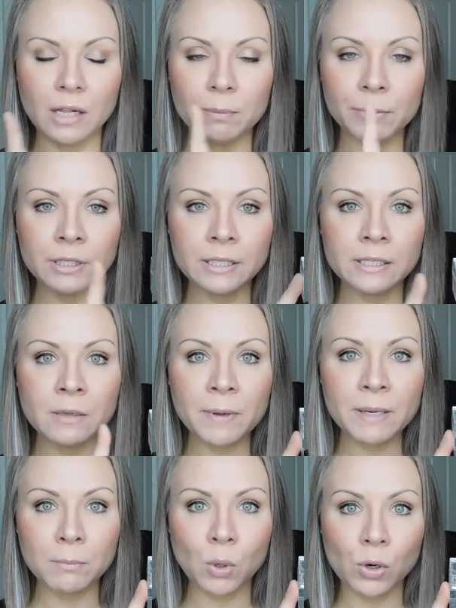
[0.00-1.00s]
I'll put a little
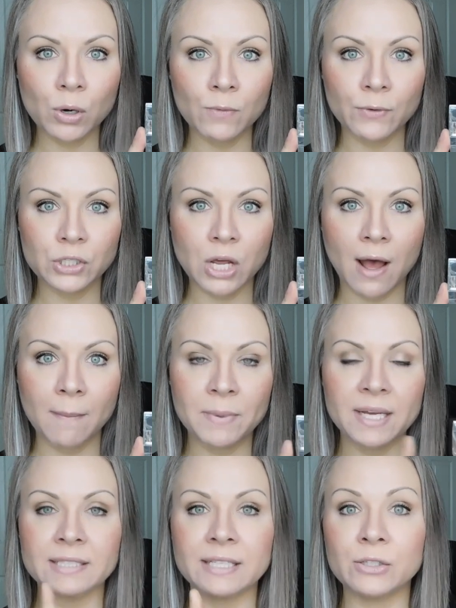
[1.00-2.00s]
bit more over top
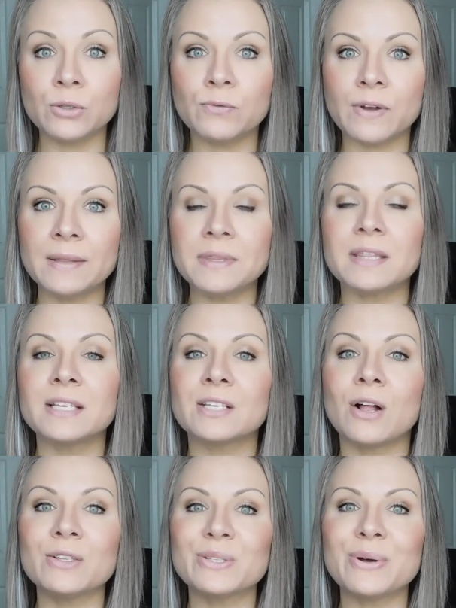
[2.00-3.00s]
because I do find that this
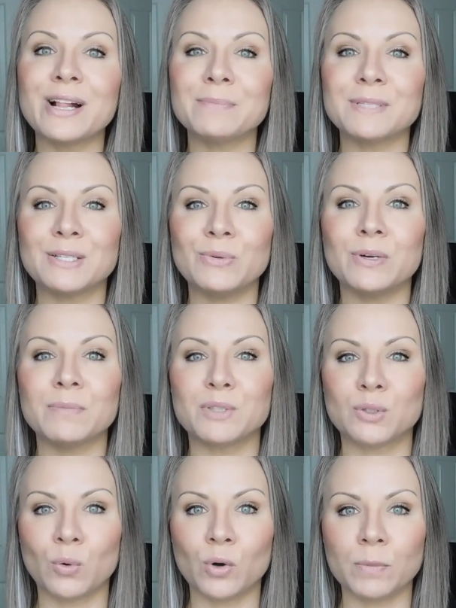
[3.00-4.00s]
also helps to
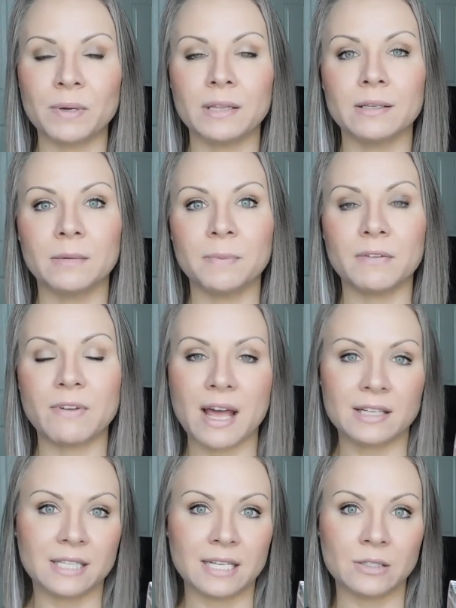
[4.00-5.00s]
absorb a little bit of
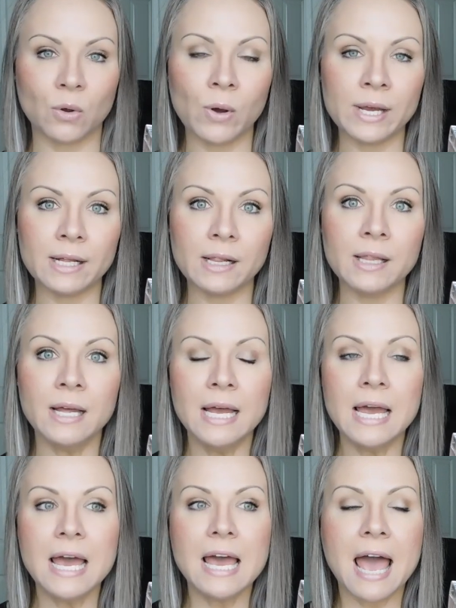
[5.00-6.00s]
excess oil
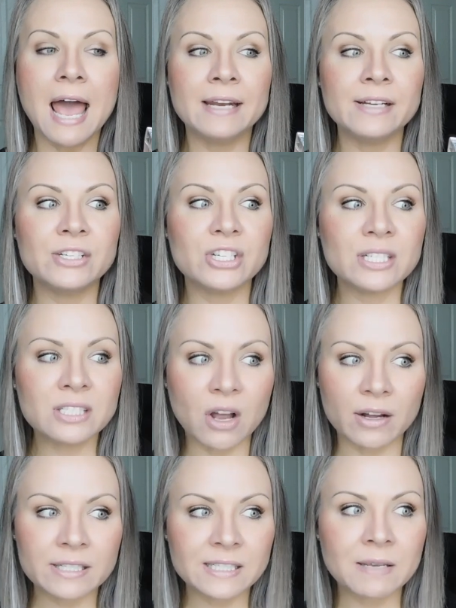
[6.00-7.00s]
and it just
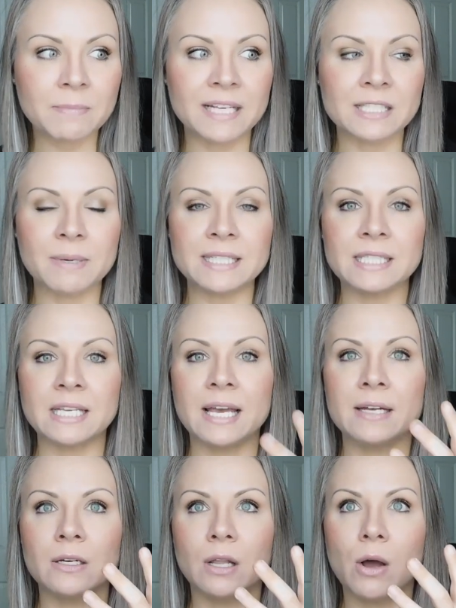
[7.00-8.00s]
honestly makes my
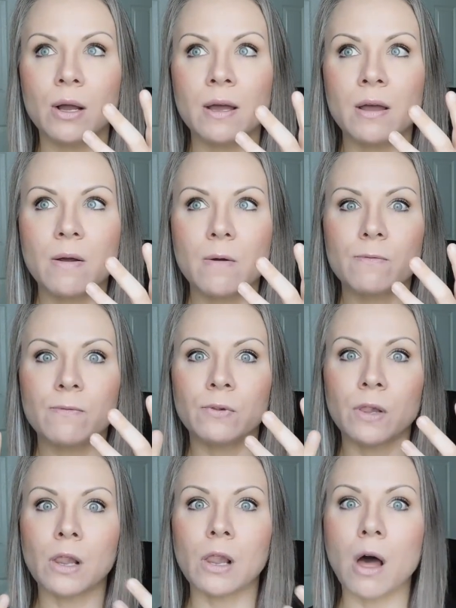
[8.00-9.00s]
skin look
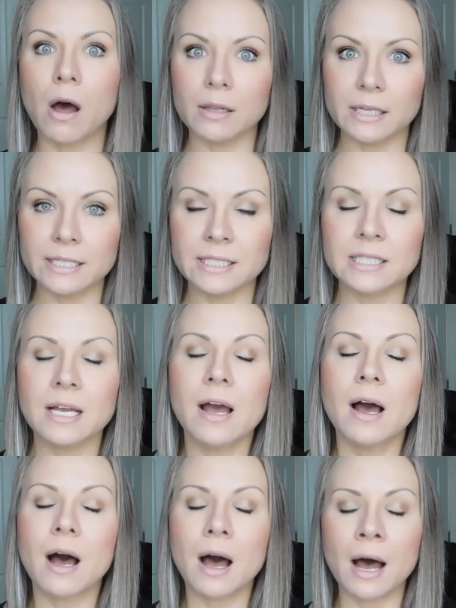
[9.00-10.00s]
flawless.
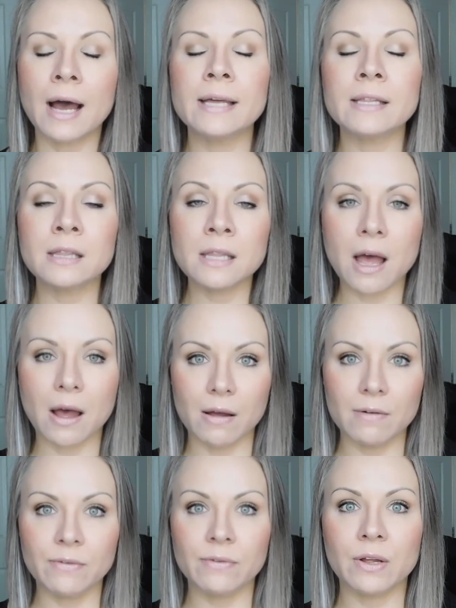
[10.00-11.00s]
I
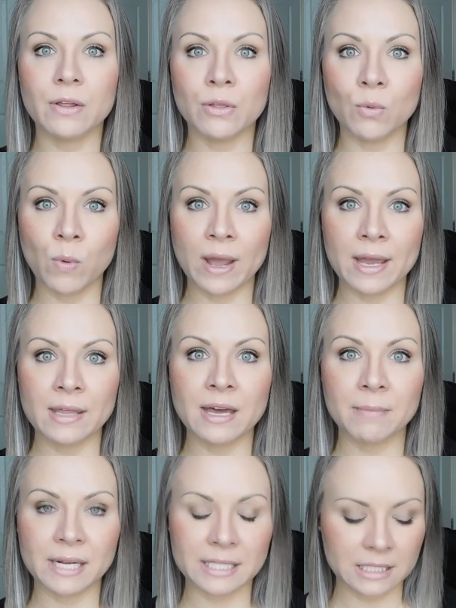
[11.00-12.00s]
love the way
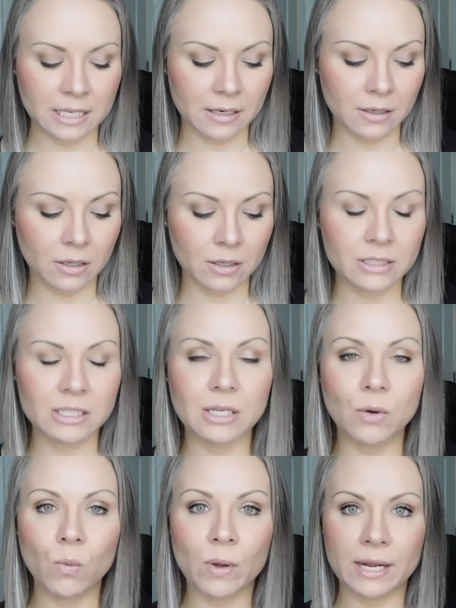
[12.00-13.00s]
that my skin looks
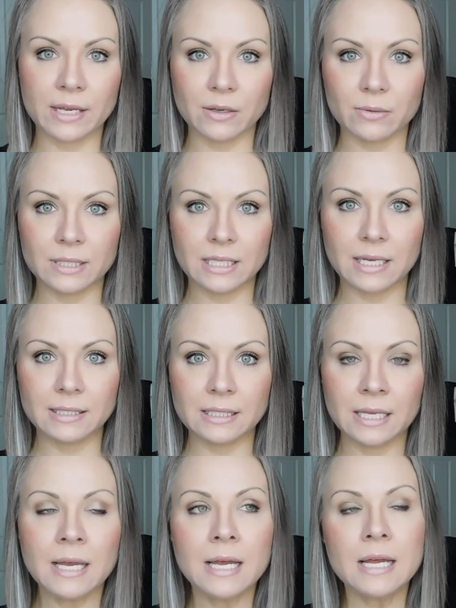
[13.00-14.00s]
when I use
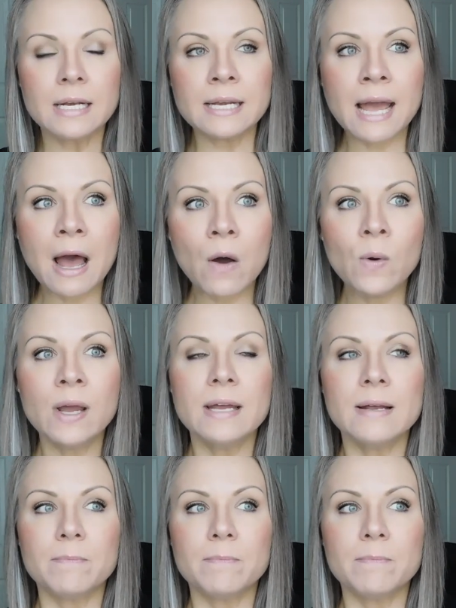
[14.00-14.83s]
this. Now,